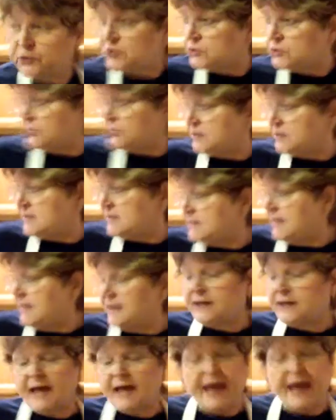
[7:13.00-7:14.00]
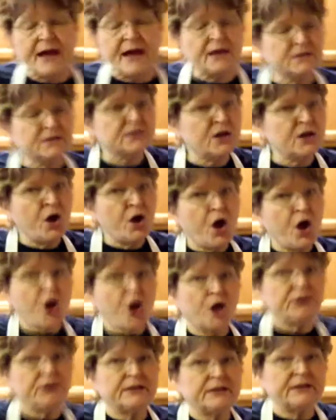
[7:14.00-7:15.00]
just going to set it out
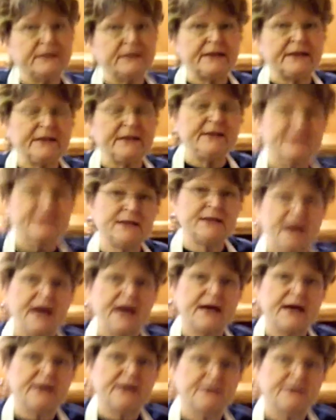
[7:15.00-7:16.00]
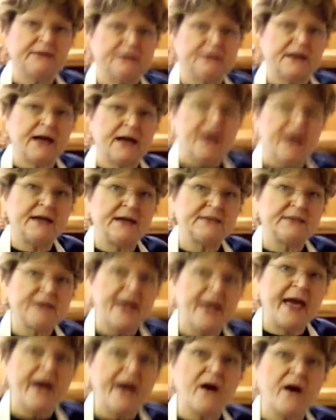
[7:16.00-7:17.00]
on a clean
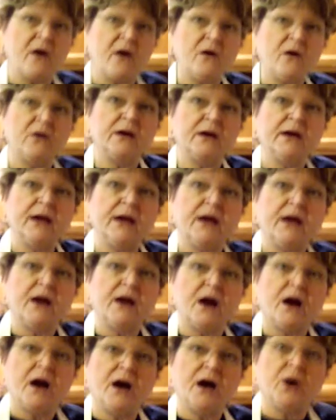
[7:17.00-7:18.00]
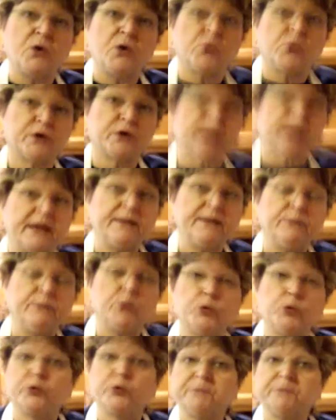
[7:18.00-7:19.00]
towel or cutting
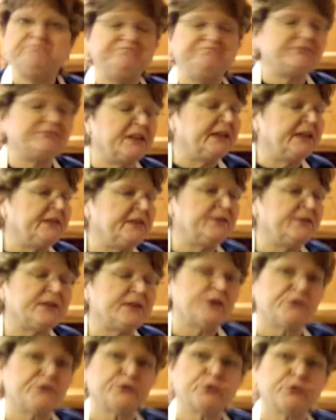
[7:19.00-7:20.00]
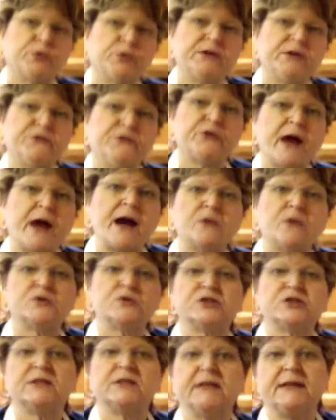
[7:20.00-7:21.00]
board. Leave it there for 24
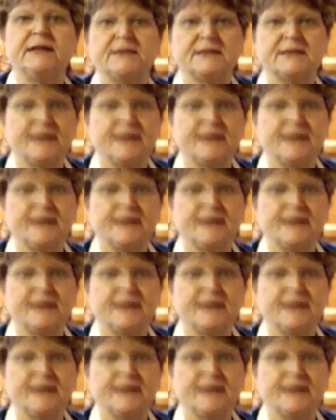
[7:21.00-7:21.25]
hours and let it